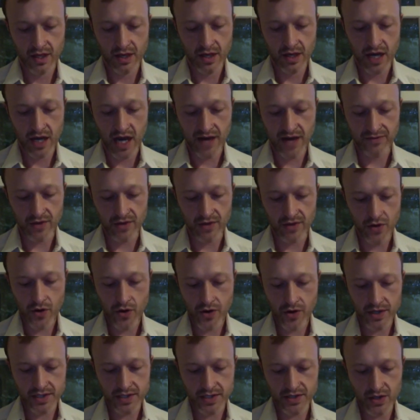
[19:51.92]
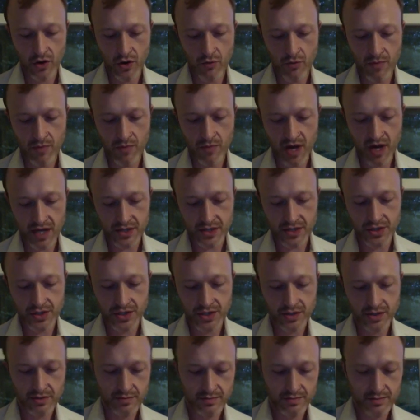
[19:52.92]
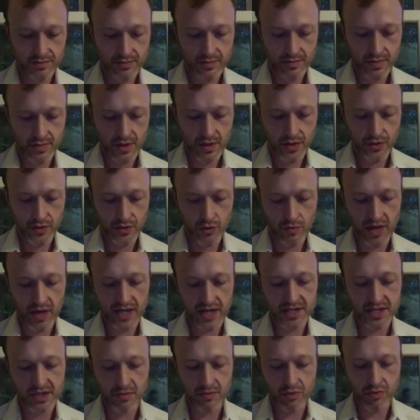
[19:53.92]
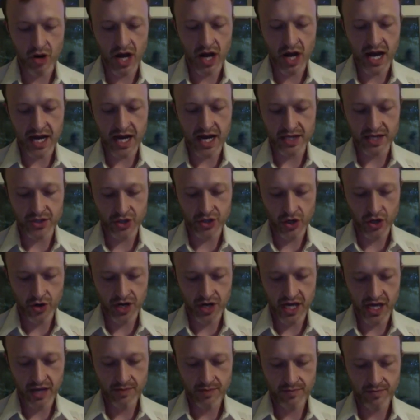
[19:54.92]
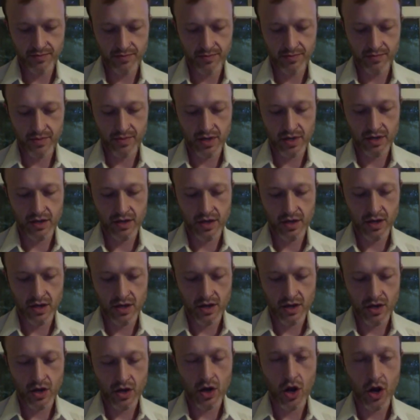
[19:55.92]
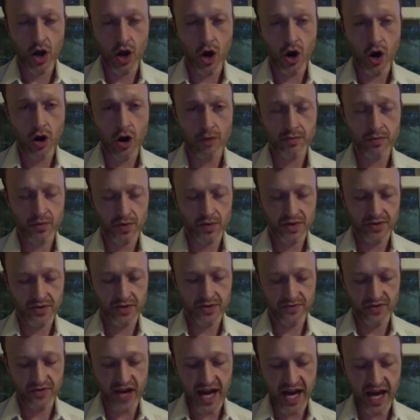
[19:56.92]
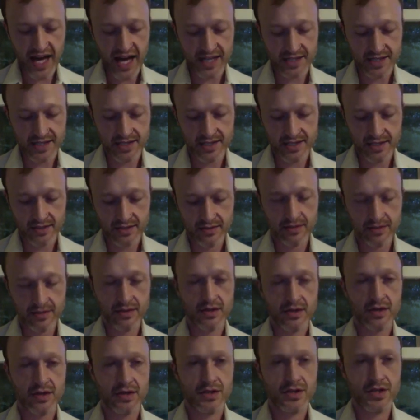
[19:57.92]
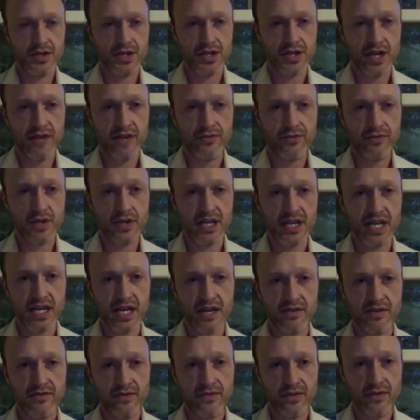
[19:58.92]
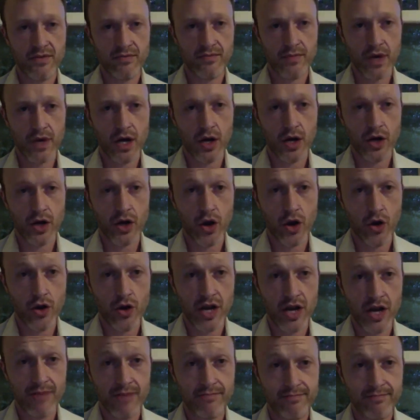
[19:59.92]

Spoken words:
I've learned so much through my sobriety journey, armed with the facts, to never leave on a gurney.